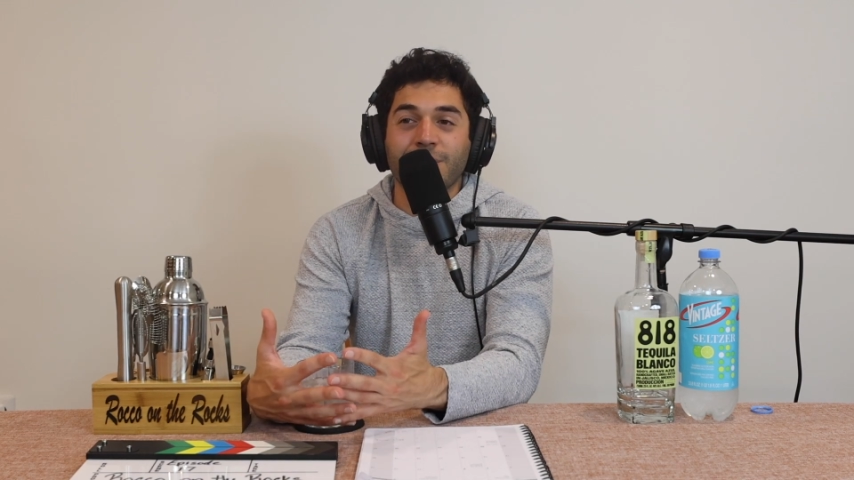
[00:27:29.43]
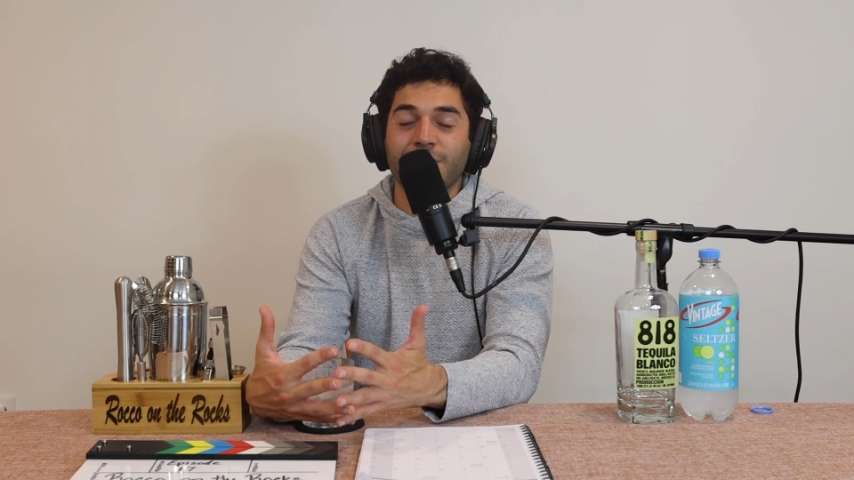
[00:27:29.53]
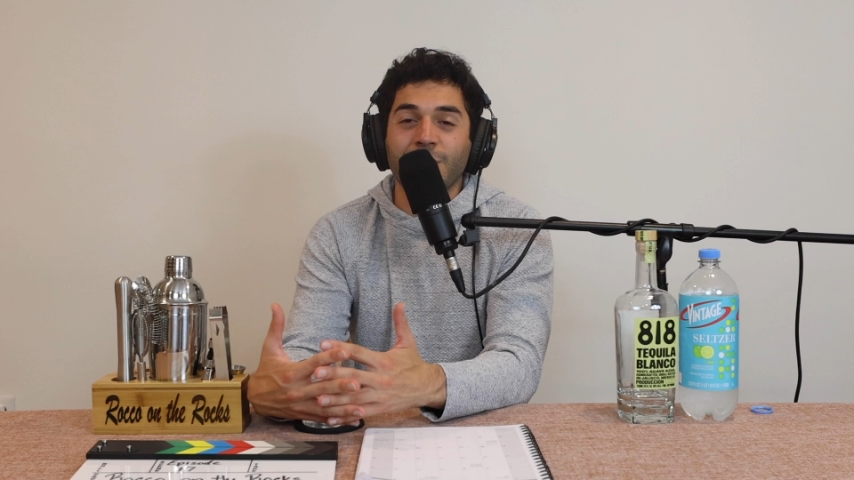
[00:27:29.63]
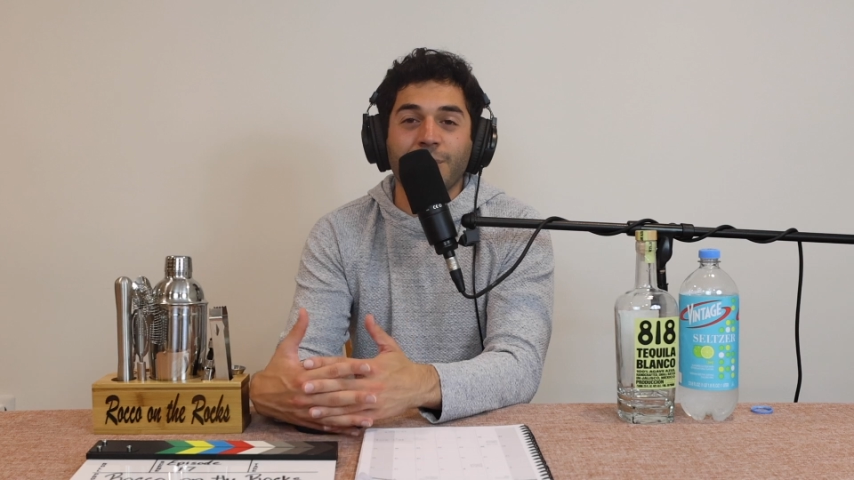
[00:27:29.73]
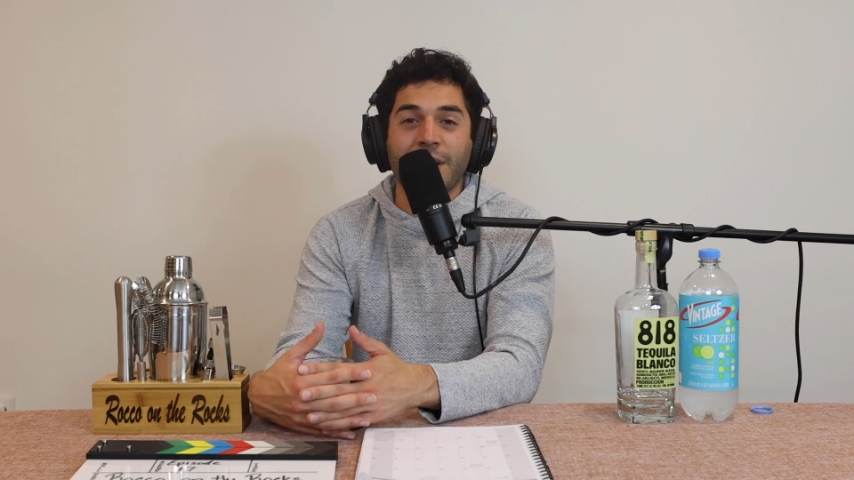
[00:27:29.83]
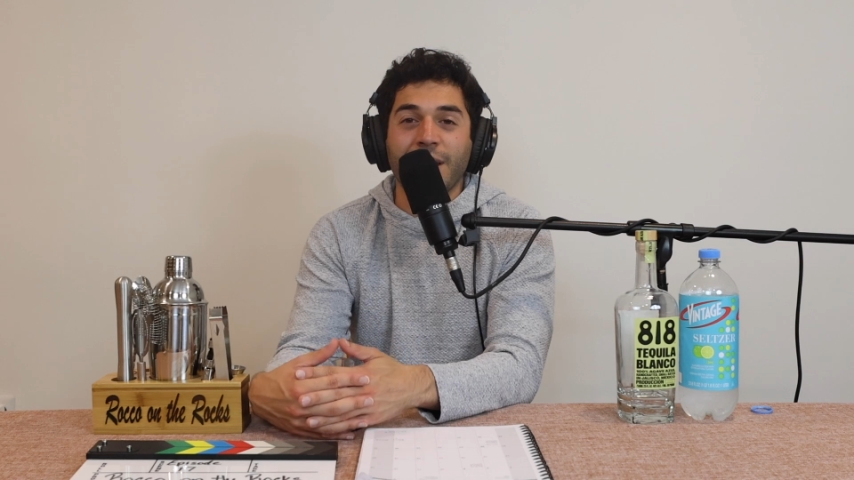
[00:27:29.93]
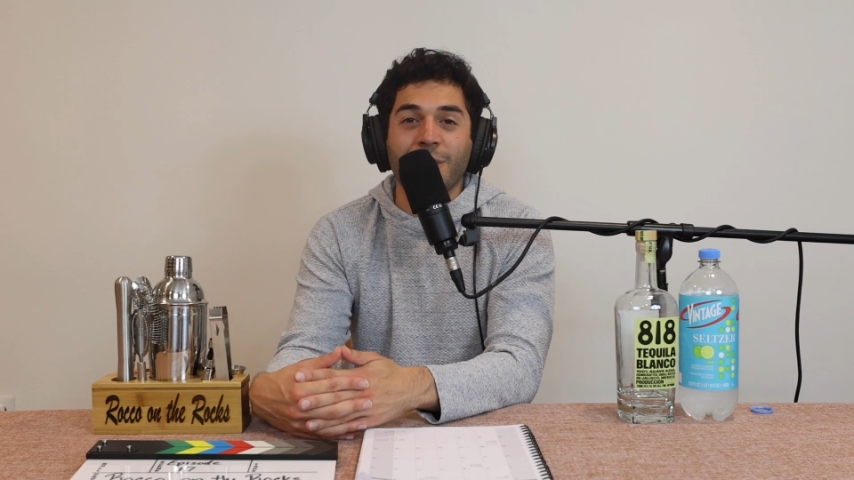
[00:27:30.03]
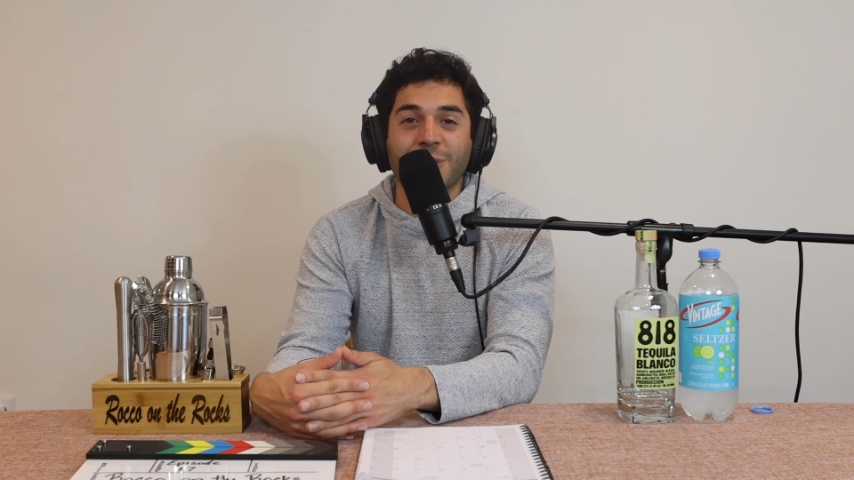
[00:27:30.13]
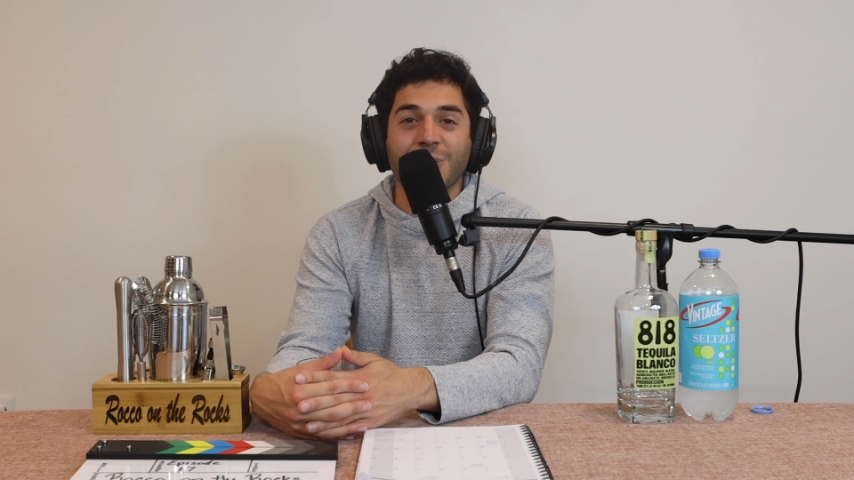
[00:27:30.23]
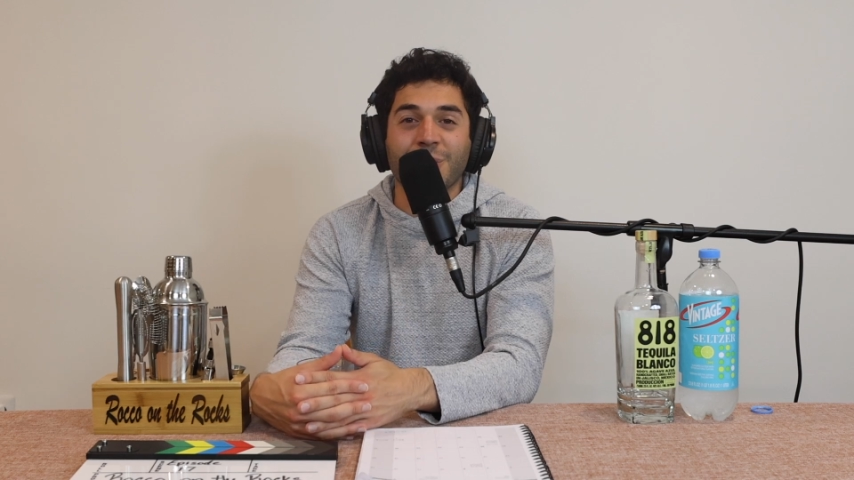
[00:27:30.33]
You'll find out
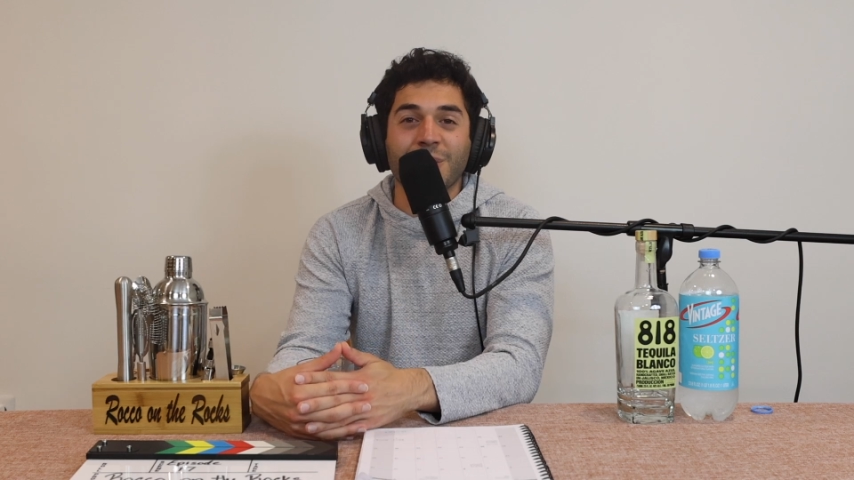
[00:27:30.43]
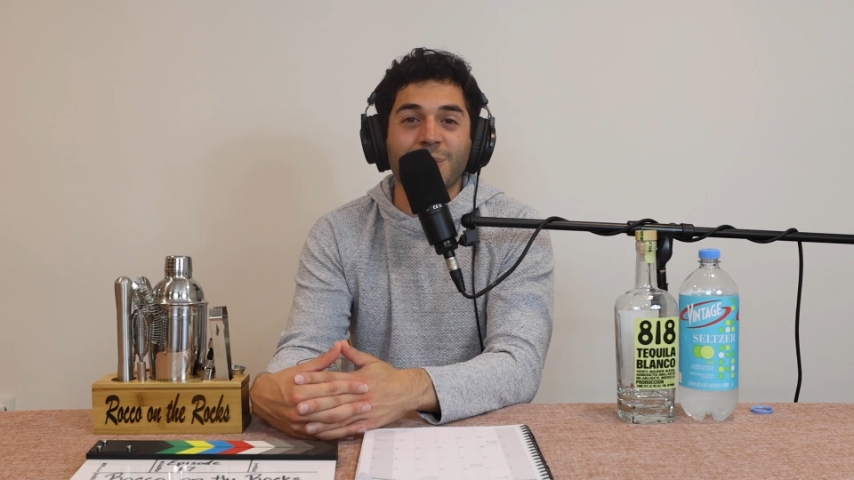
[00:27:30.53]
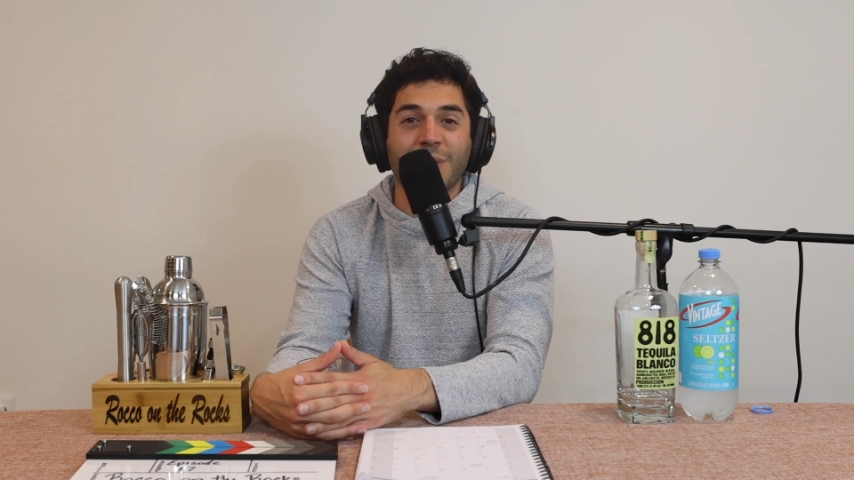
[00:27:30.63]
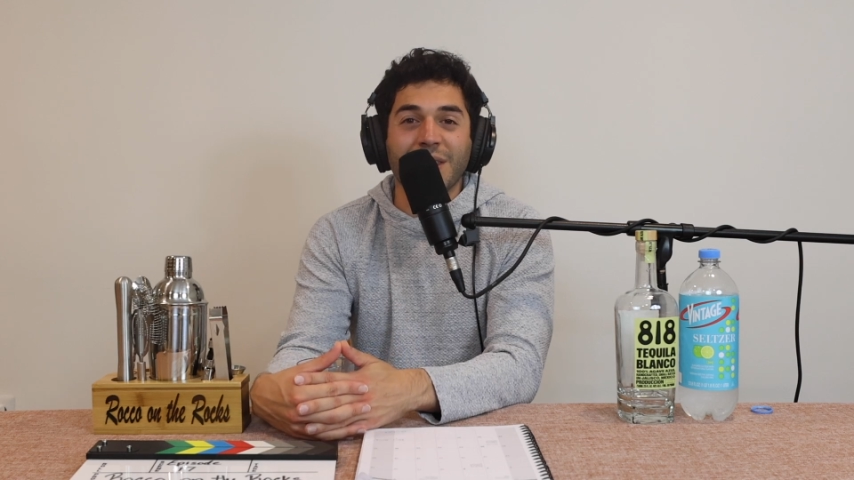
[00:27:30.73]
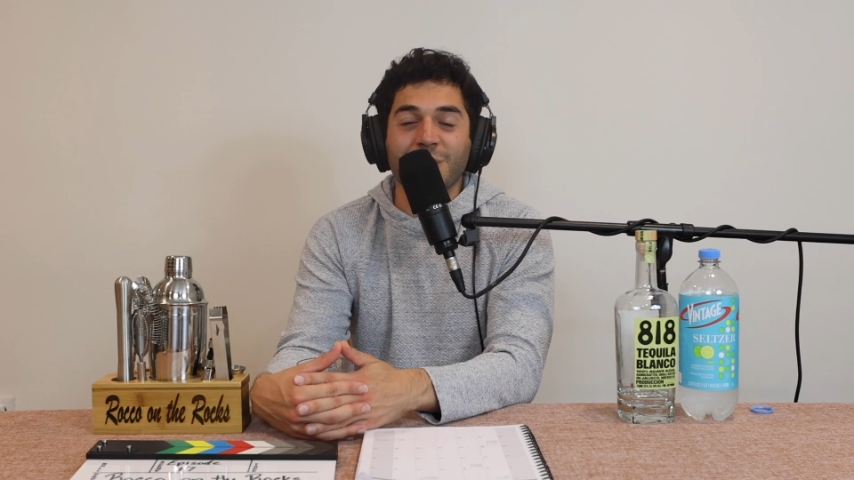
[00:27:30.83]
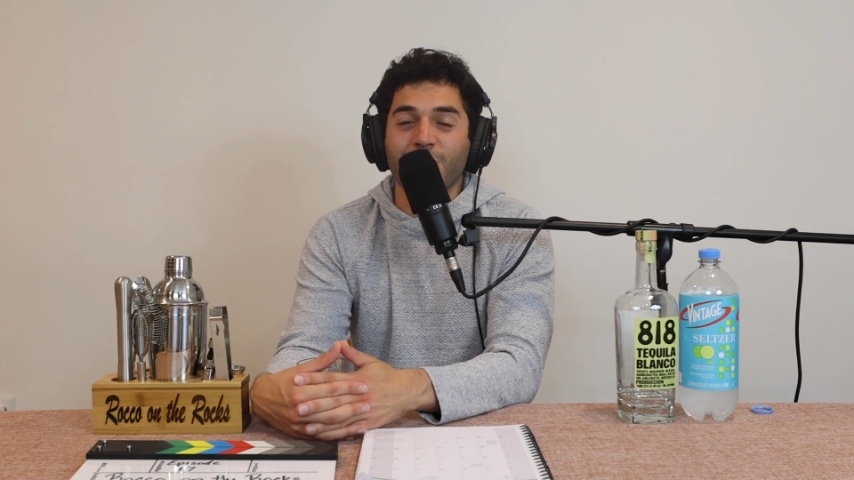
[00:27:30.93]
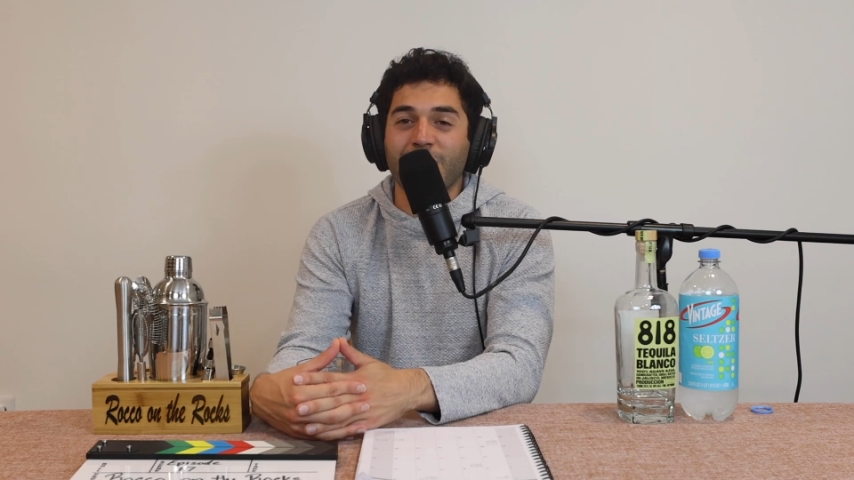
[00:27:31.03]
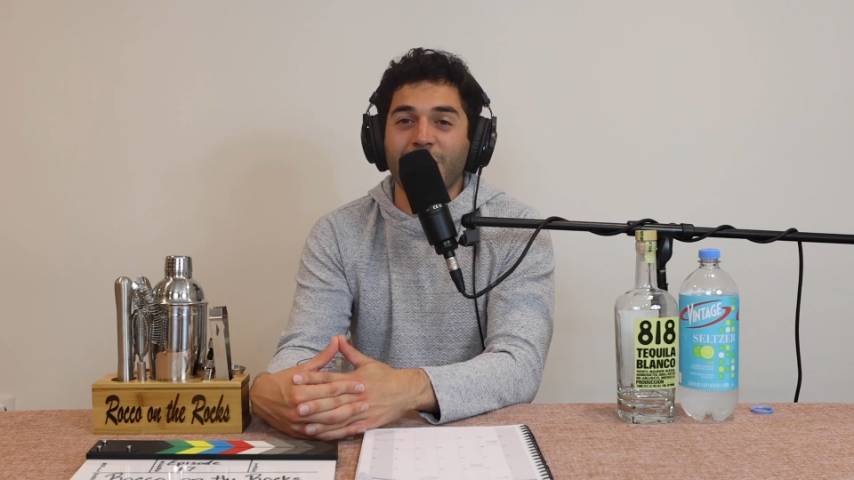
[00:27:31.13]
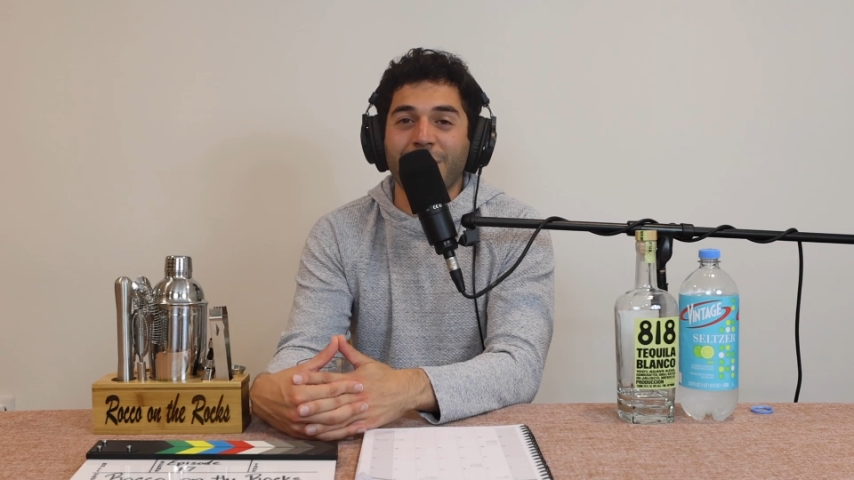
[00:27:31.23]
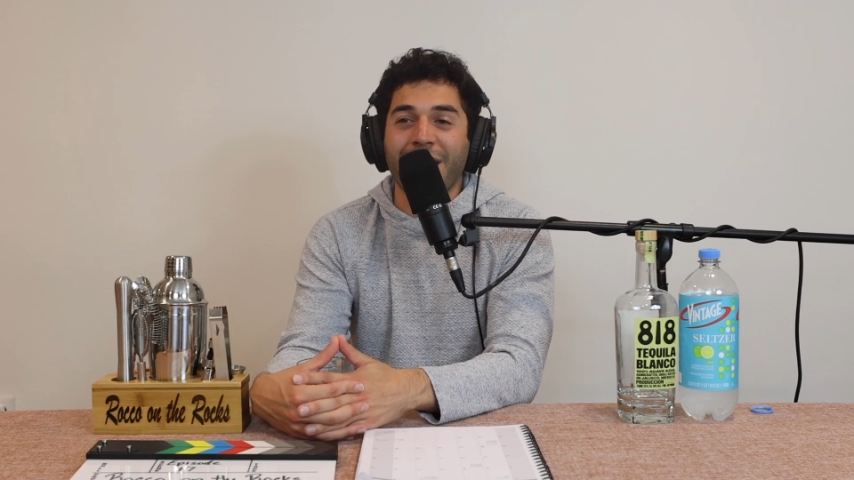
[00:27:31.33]
on the stories when things will be
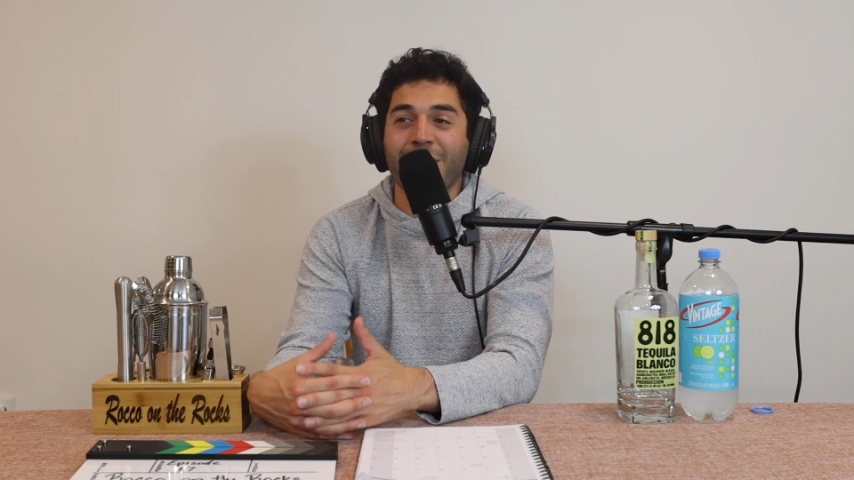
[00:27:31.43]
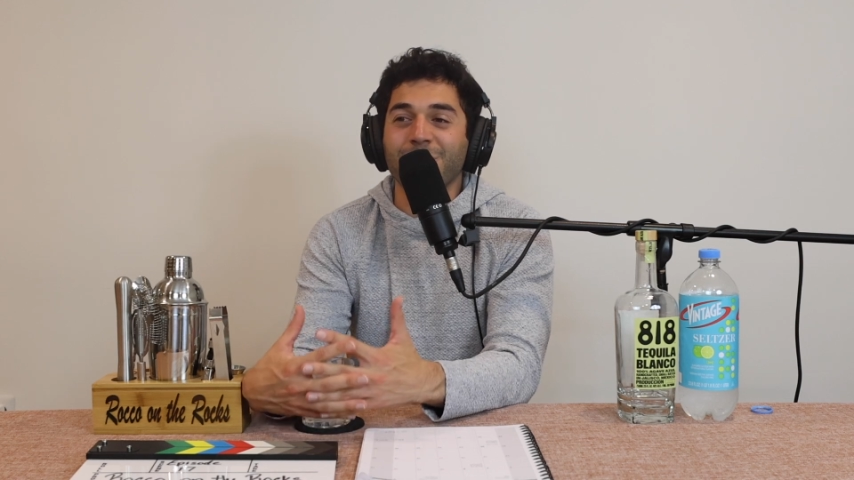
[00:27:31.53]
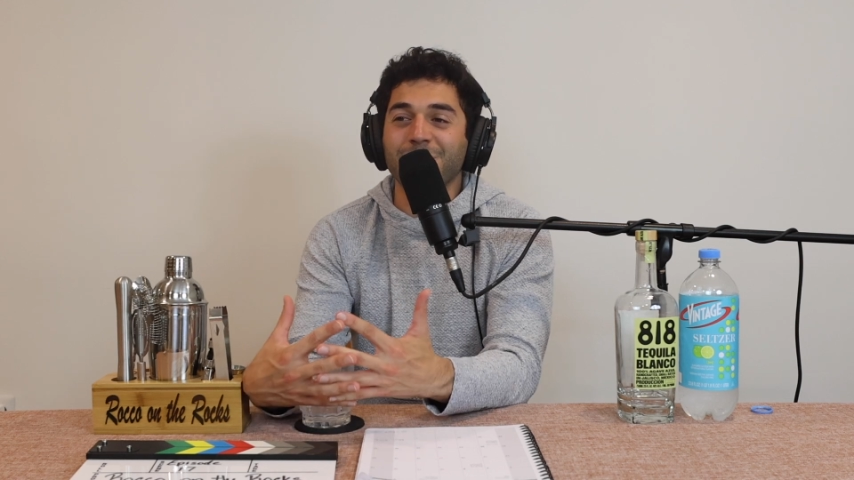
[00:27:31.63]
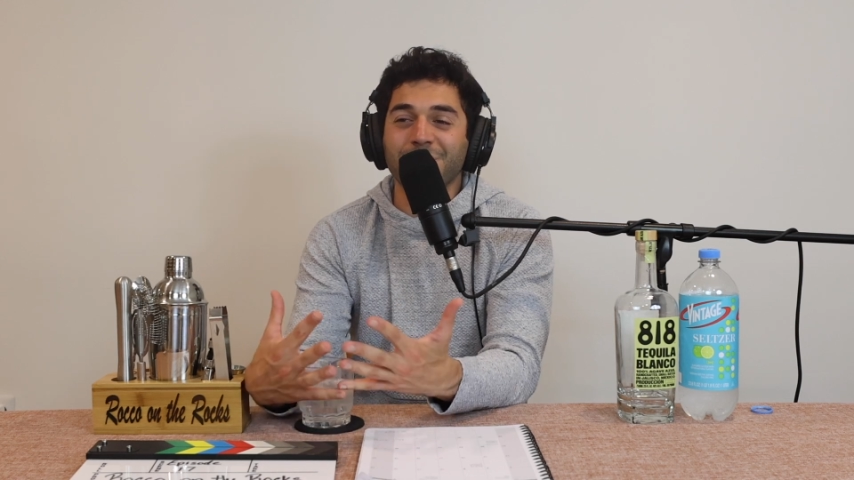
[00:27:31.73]
coming out.